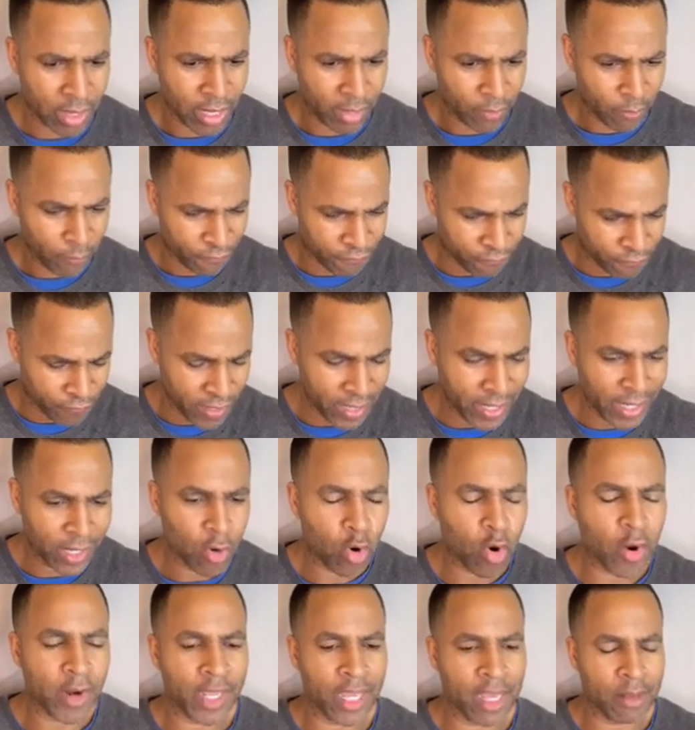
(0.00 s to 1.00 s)
feeding on
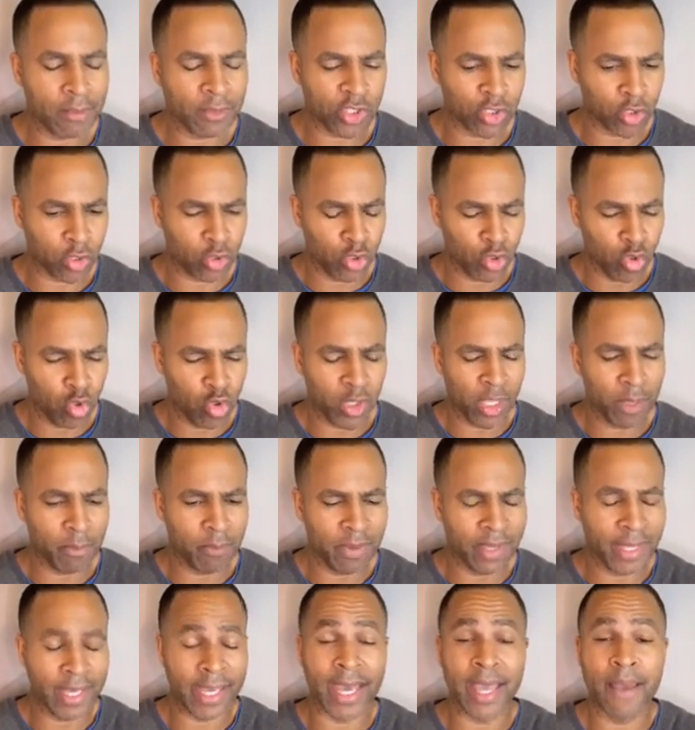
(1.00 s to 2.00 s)
Him so you can
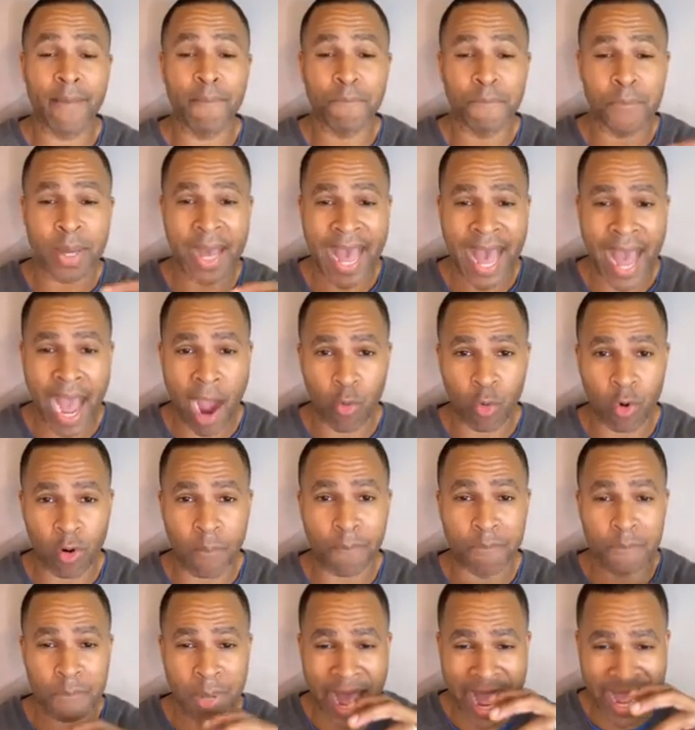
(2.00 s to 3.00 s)
be empowered
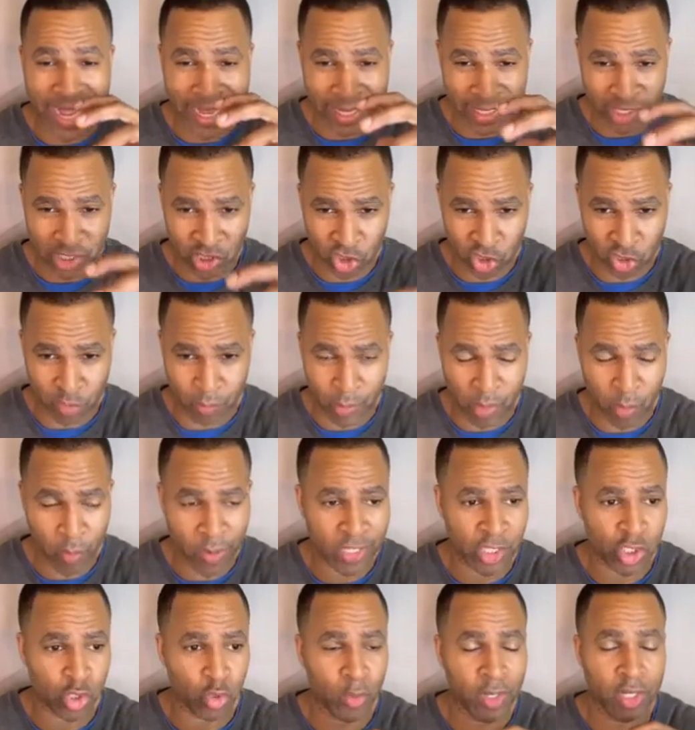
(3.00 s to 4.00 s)
by His Spirit
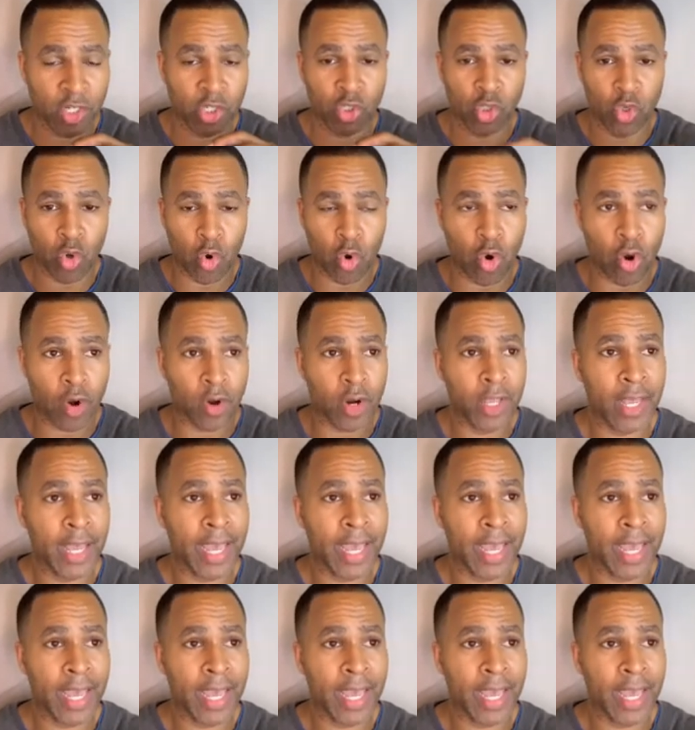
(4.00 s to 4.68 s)
to endure